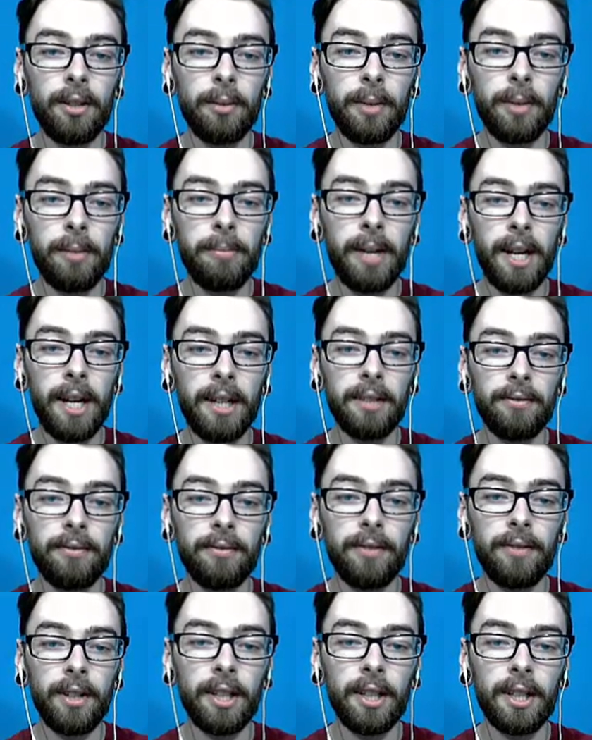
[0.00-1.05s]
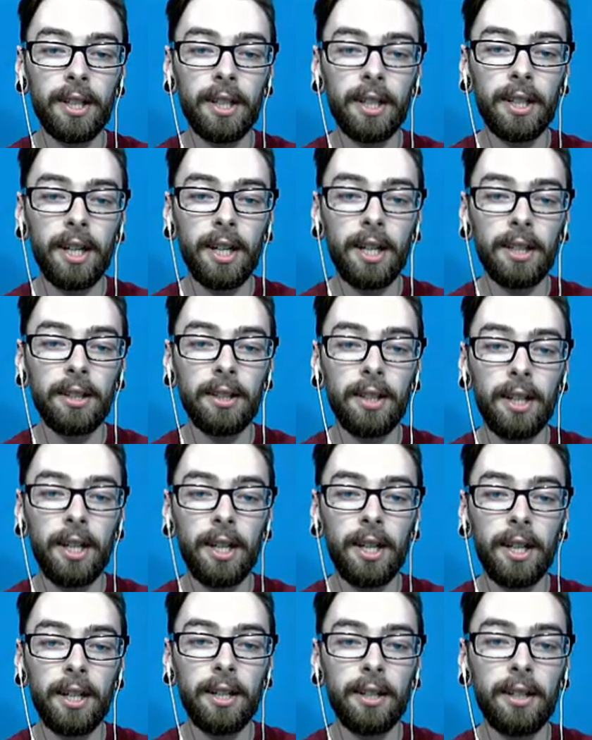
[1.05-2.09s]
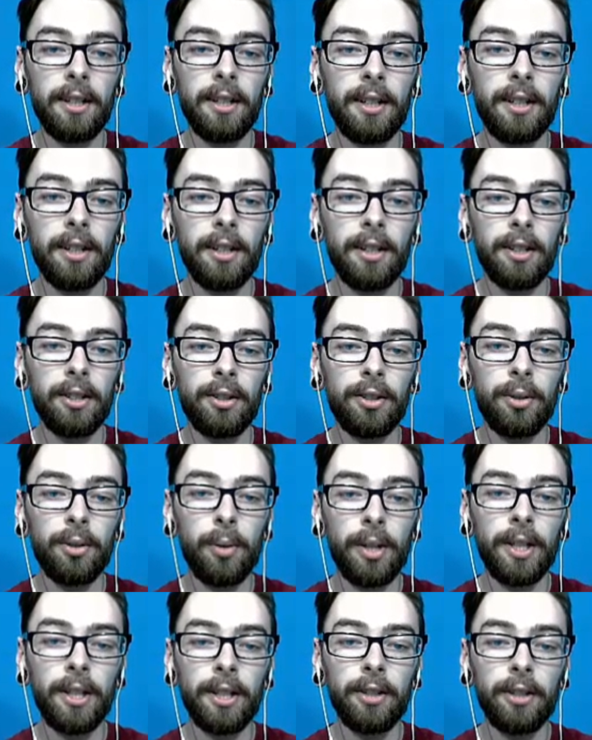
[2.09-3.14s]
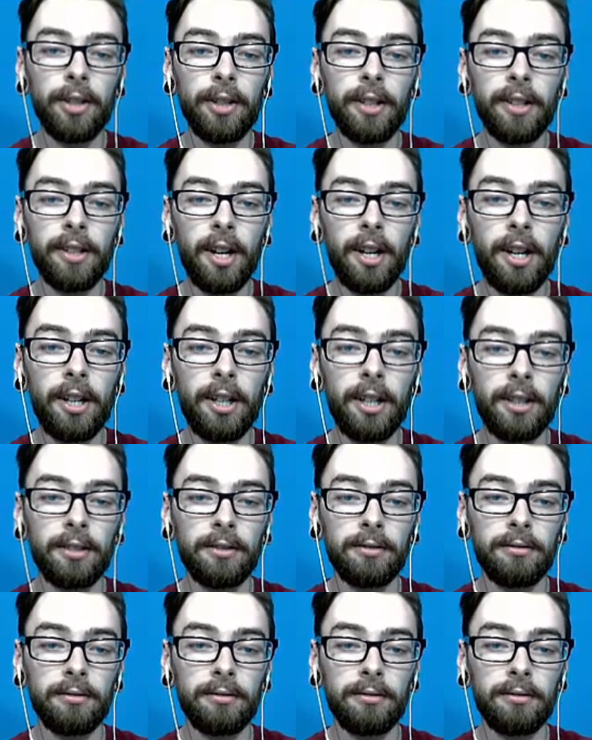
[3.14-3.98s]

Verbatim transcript: the way back, it felt like it got like 20 degrees hotter.